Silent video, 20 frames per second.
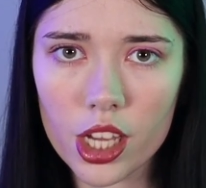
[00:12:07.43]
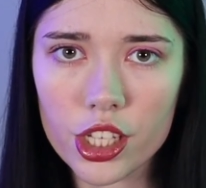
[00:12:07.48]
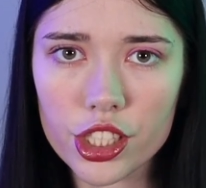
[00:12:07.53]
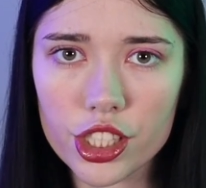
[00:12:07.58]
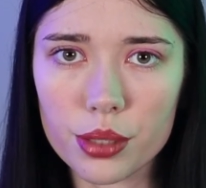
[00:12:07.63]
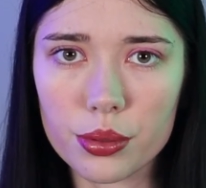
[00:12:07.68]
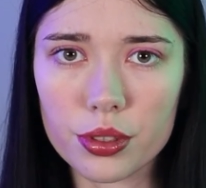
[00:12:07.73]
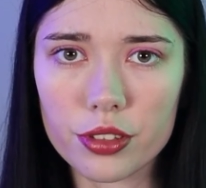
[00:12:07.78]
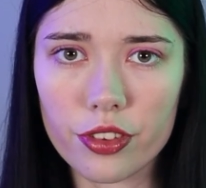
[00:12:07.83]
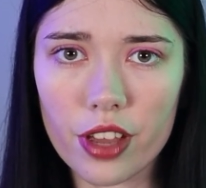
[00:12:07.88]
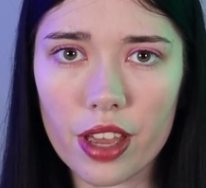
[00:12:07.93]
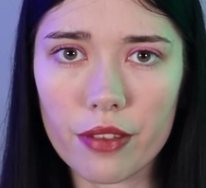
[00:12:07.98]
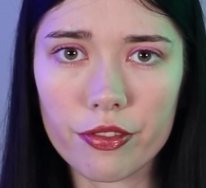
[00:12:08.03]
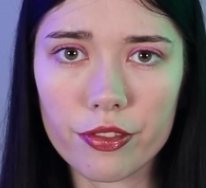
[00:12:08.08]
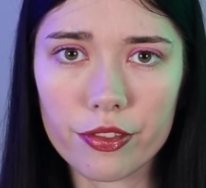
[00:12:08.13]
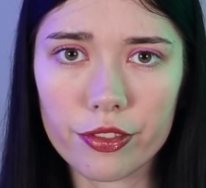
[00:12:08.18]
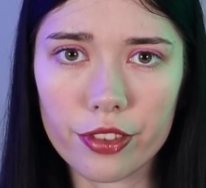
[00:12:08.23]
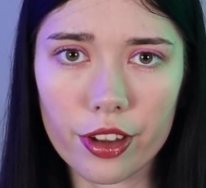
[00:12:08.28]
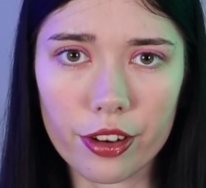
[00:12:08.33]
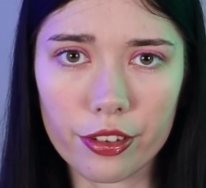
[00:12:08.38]
She was
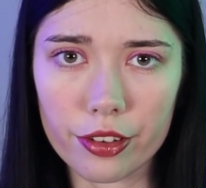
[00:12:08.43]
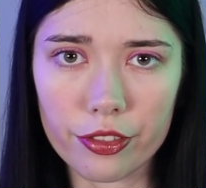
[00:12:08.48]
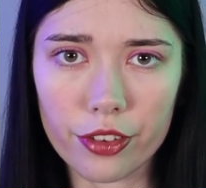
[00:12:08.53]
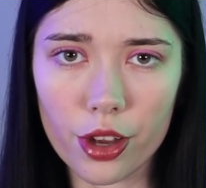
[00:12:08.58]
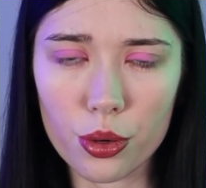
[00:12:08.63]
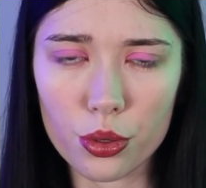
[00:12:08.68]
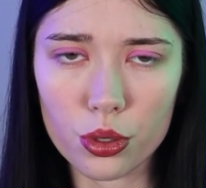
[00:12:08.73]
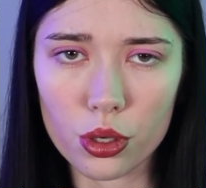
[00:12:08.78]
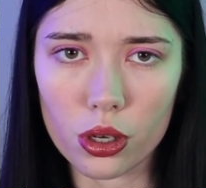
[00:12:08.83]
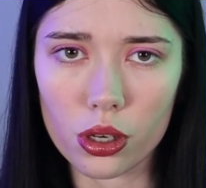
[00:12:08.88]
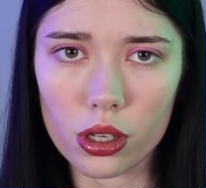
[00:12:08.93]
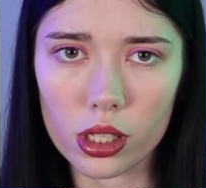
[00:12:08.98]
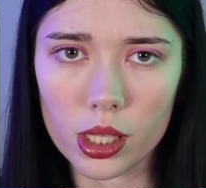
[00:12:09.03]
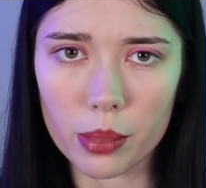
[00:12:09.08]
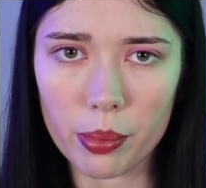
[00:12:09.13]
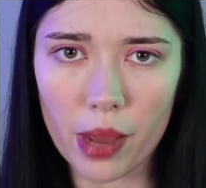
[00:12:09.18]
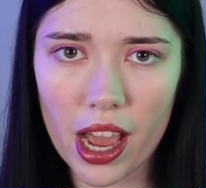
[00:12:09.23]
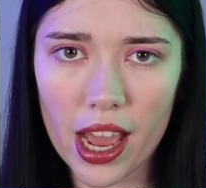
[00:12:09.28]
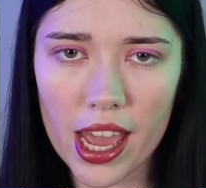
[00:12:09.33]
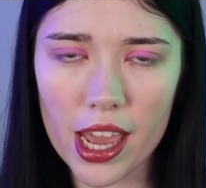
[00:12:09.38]
then very
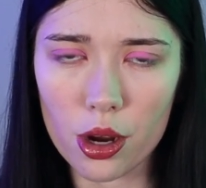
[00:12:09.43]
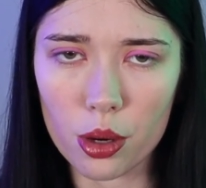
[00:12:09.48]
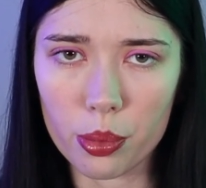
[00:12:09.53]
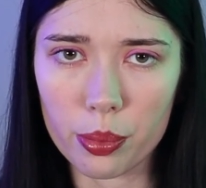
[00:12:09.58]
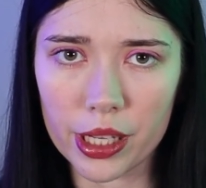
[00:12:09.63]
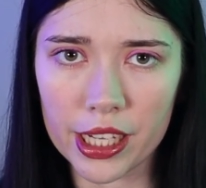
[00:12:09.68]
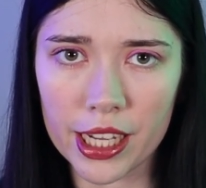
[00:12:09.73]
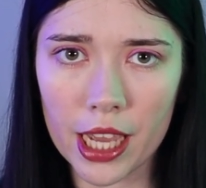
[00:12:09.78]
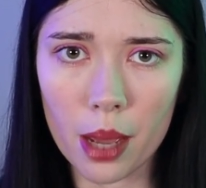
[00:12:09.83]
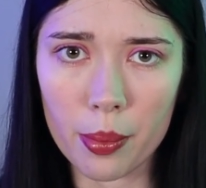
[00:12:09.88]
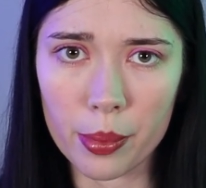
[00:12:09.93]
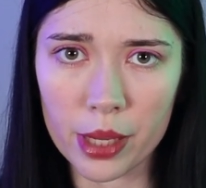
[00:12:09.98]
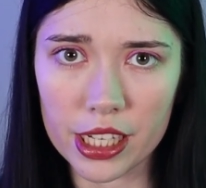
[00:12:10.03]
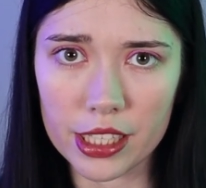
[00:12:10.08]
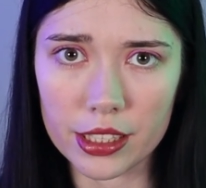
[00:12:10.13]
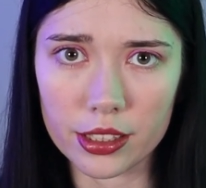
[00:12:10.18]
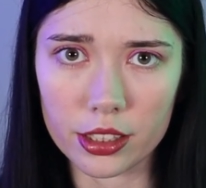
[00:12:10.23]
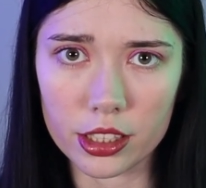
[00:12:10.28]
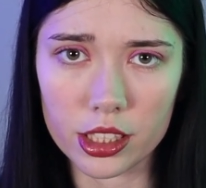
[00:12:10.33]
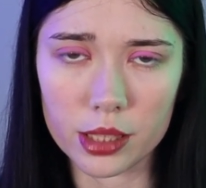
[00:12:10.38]
vocal about helping
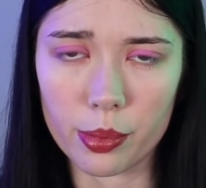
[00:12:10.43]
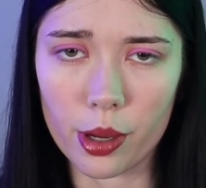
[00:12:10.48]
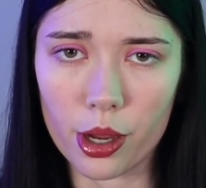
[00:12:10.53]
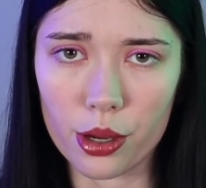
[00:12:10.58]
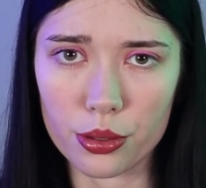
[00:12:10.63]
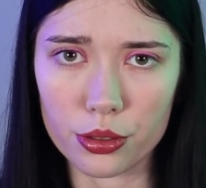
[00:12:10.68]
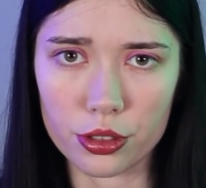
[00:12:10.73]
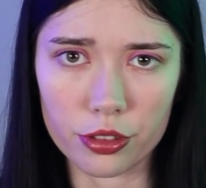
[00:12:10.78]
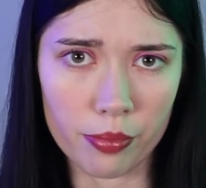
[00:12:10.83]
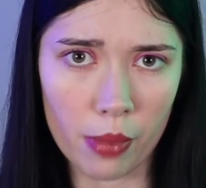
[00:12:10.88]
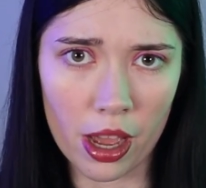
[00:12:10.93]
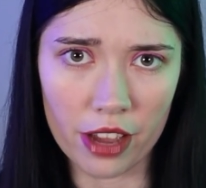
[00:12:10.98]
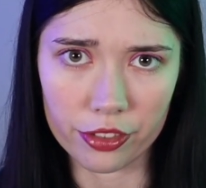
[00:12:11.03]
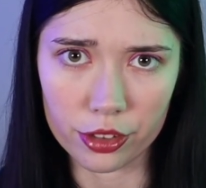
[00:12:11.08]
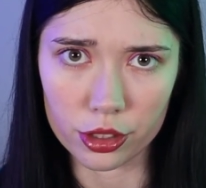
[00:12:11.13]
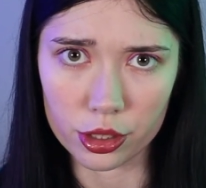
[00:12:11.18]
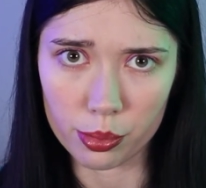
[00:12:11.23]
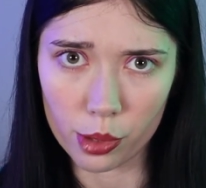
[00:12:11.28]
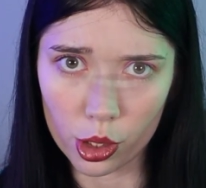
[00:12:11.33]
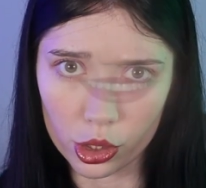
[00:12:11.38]
Hamid dispose of
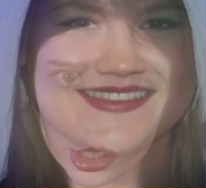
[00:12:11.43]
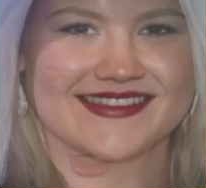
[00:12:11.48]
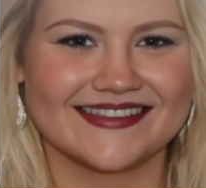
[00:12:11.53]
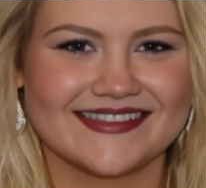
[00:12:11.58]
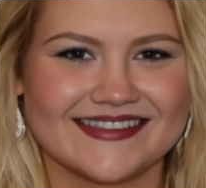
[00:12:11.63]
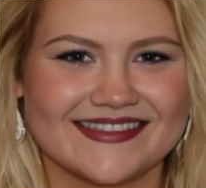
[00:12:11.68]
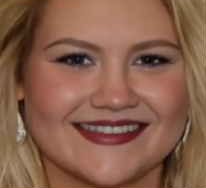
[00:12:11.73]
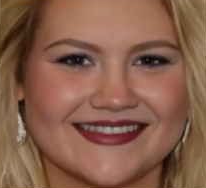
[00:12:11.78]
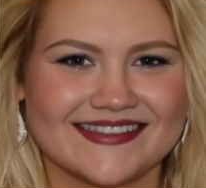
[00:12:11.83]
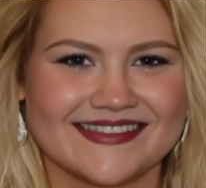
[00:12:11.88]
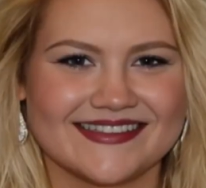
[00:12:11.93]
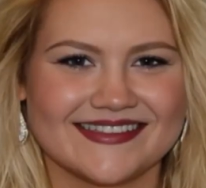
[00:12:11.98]
Matthew's body.